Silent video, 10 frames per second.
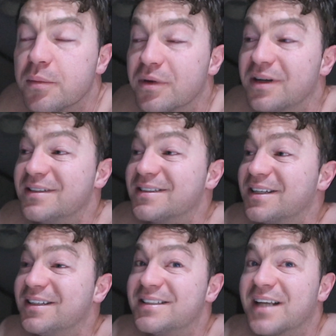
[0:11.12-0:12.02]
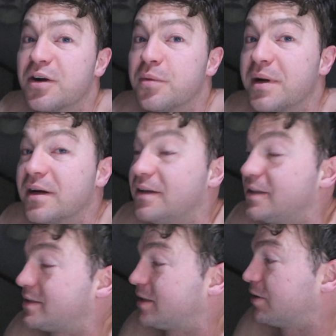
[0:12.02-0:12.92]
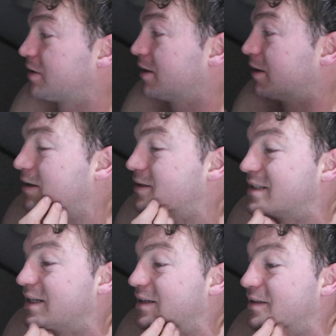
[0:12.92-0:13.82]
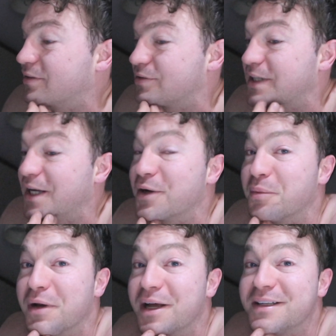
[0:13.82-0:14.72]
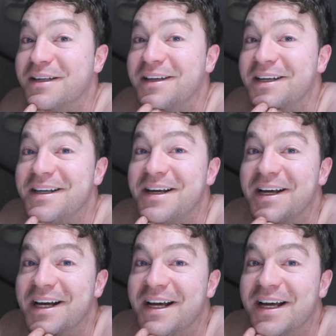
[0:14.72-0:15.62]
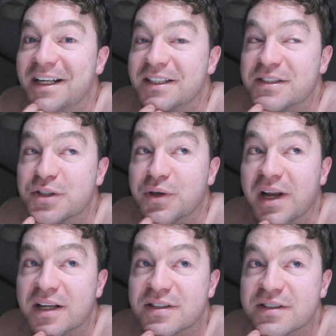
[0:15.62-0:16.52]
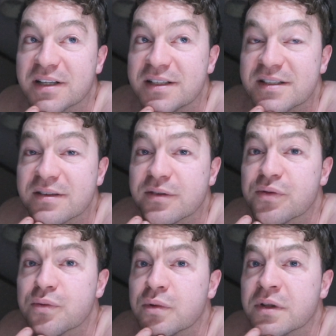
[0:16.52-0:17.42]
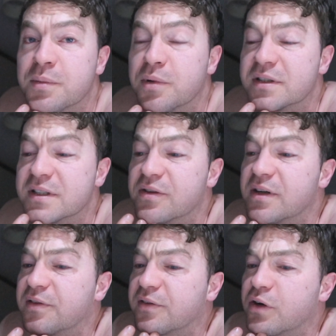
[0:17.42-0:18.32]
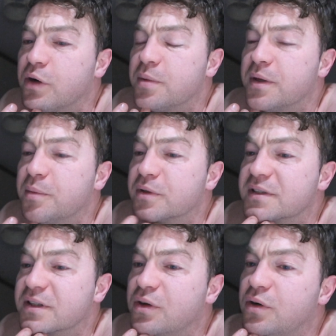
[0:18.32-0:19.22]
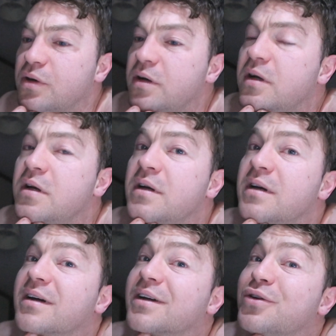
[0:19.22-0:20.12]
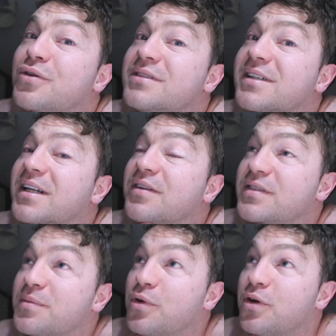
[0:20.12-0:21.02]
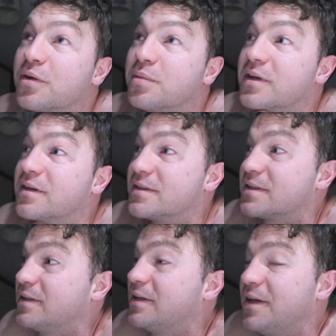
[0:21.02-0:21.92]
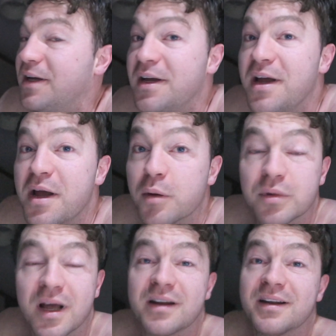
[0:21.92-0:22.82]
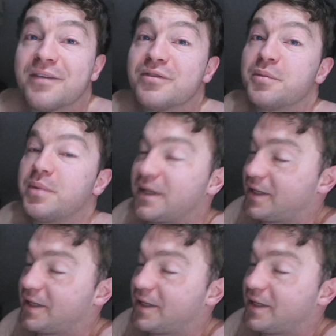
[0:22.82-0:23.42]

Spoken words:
But I decided to get up early this year instead of staying up late and do an exercise from one of the books I read a couple of months ago and go to the Cliffs of Moher because I'm planning on having a big